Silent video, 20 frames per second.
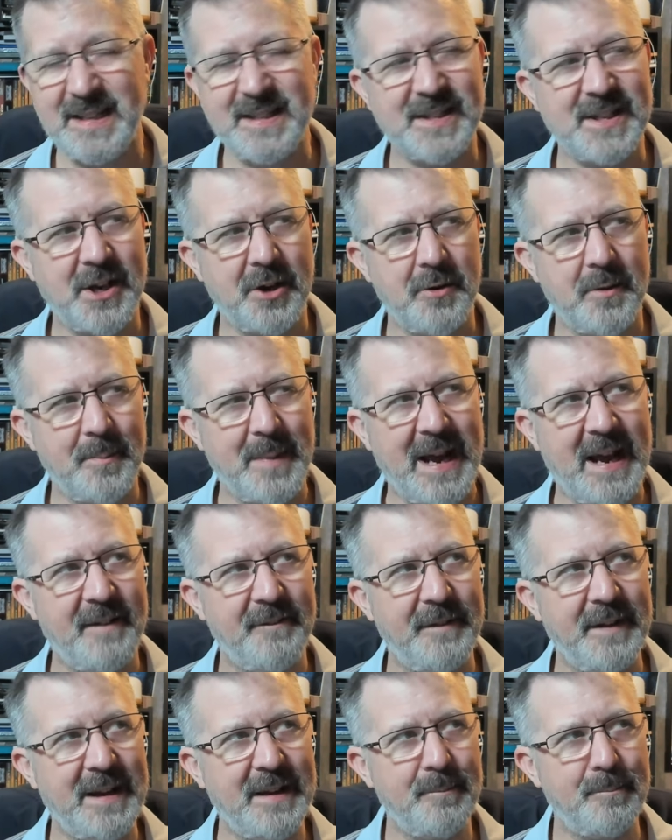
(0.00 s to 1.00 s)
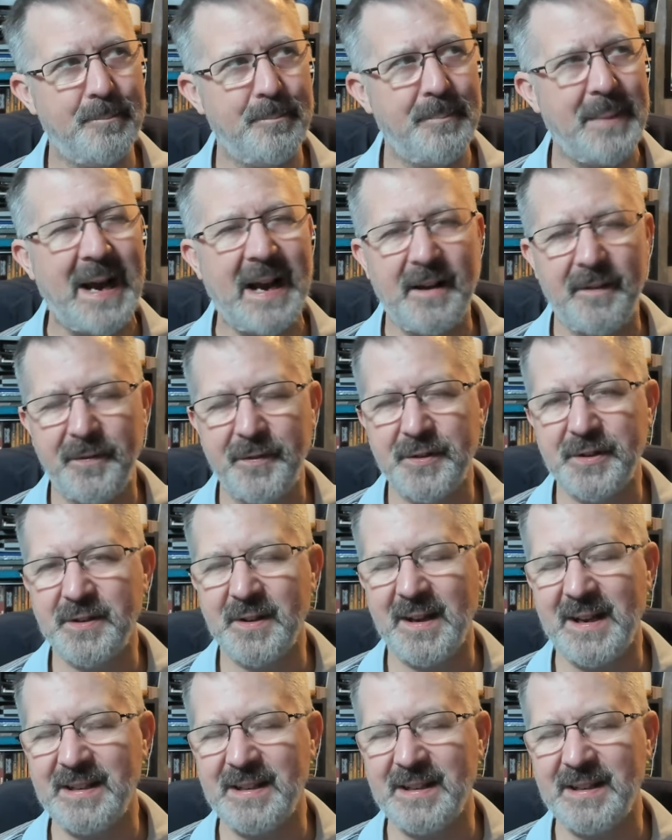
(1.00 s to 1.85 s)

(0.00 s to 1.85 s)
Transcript: So I'm having baths